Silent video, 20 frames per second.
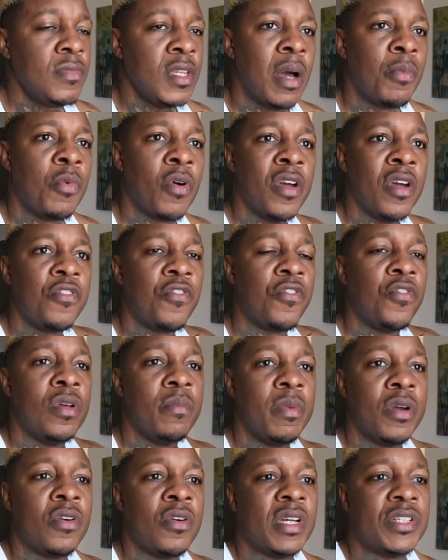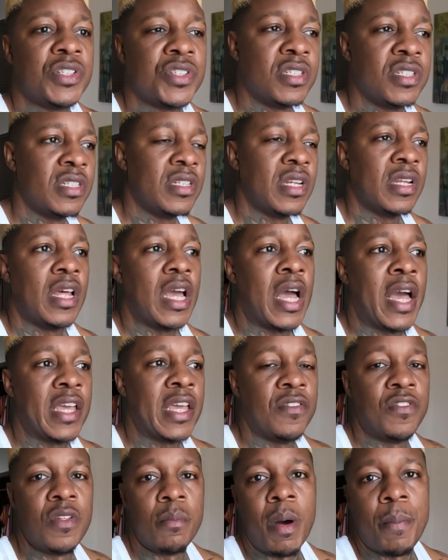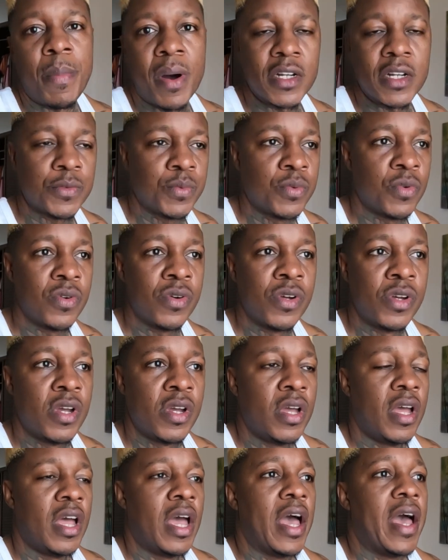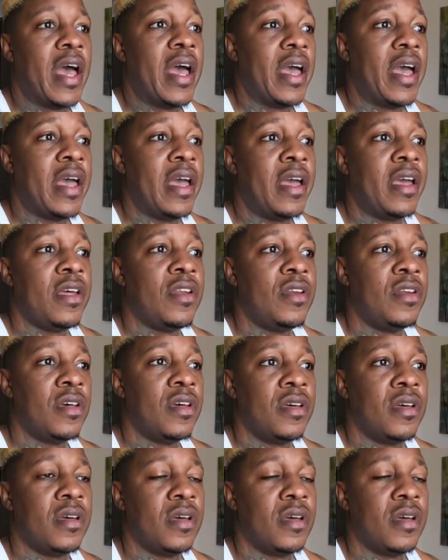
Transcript: I'm going through immigration, I give them my passport, and